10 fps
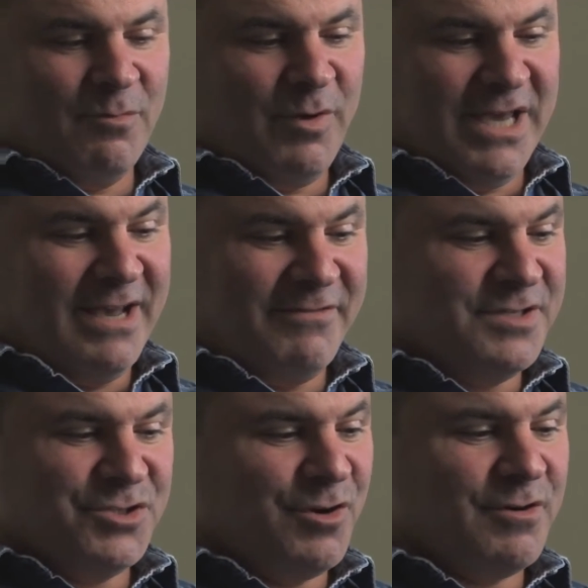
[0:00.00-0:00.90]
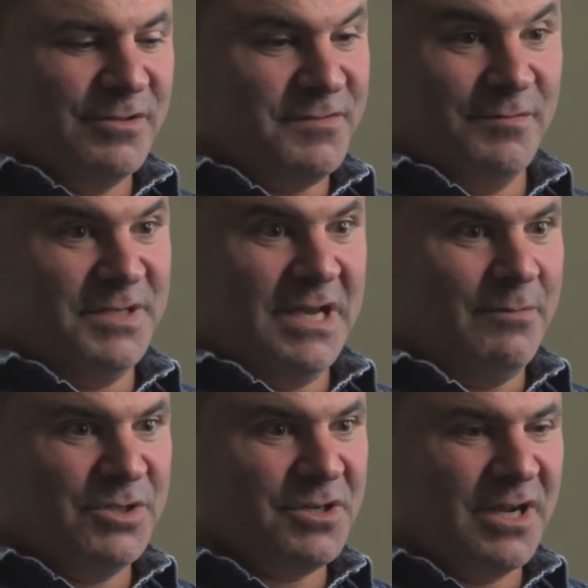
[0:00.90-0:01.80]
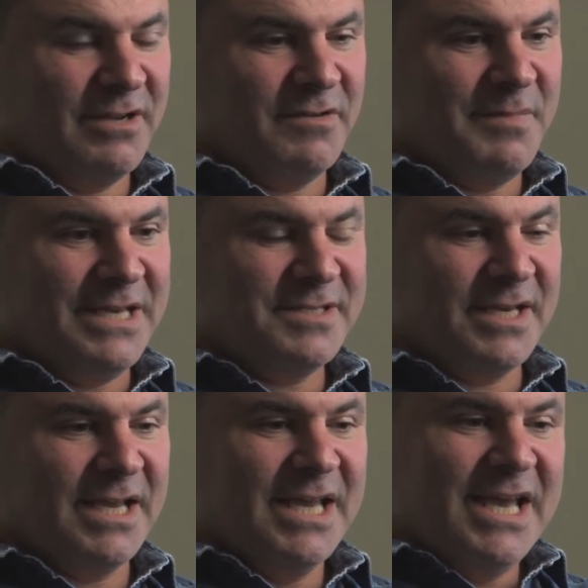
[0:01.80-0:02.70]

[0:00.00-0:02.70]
we have his journals from the time, which are kind of amazing.